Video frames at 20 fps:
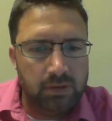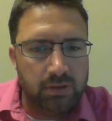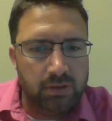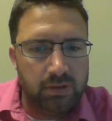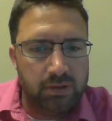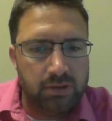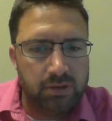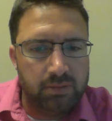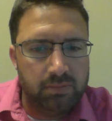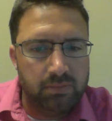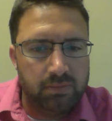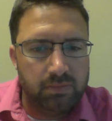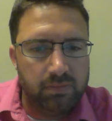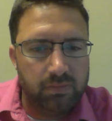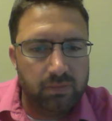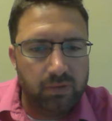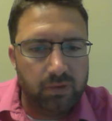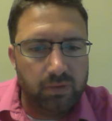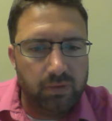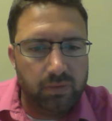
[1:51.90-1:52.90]
there's some
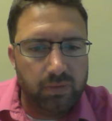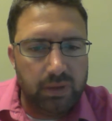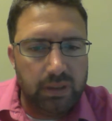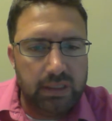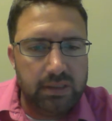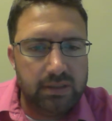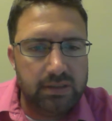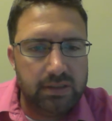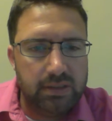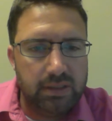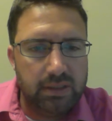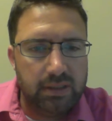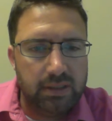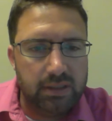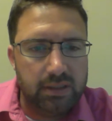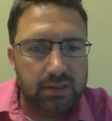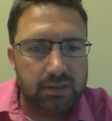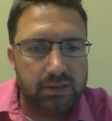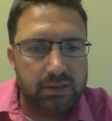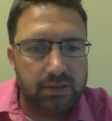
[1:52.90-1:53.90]
REITs in
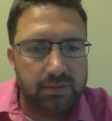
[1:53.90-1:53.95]
here,